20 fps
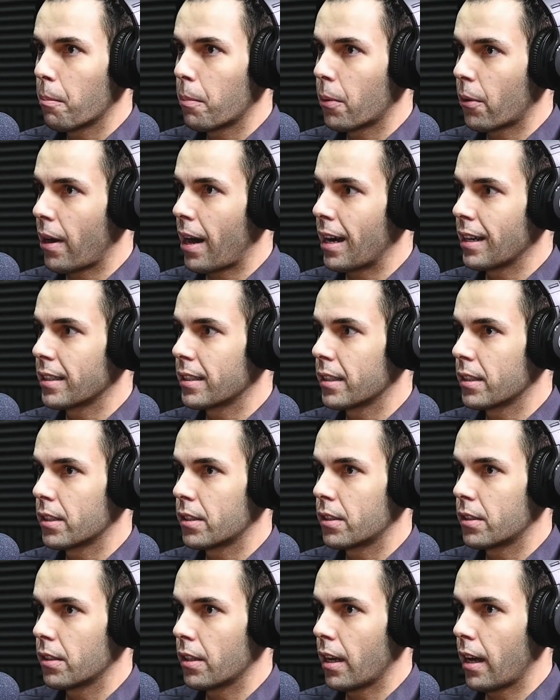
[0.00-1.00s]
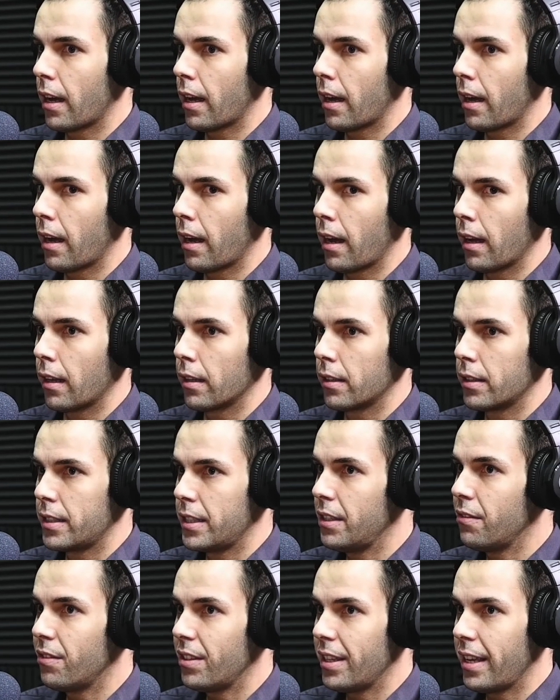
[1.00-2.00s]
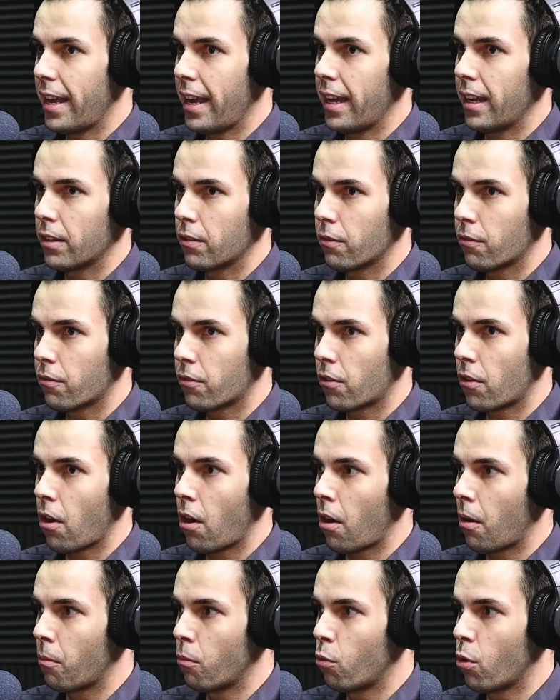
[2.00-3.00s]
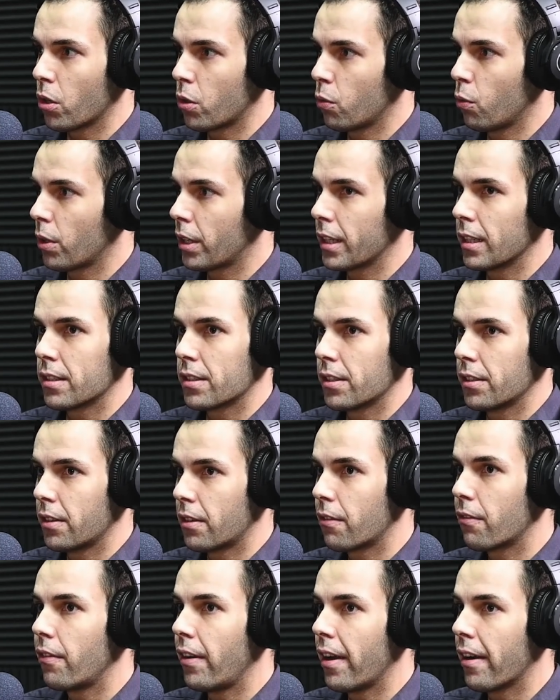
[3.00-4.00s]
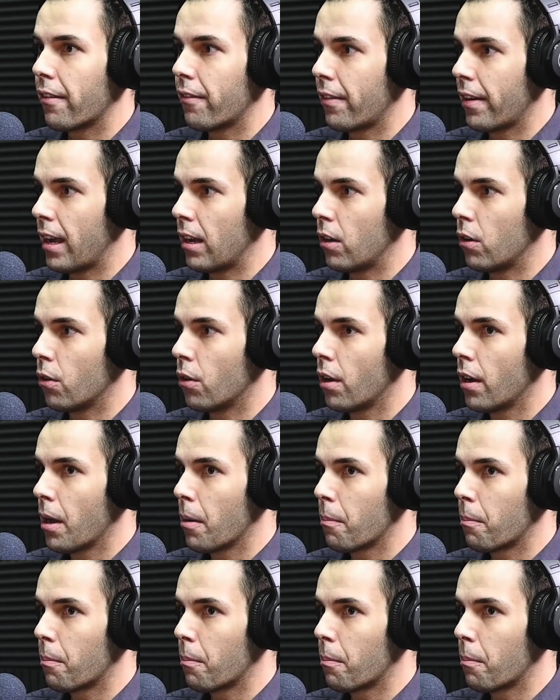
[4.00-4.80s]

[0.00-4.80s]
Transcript: prices deviate from what you would consider fair value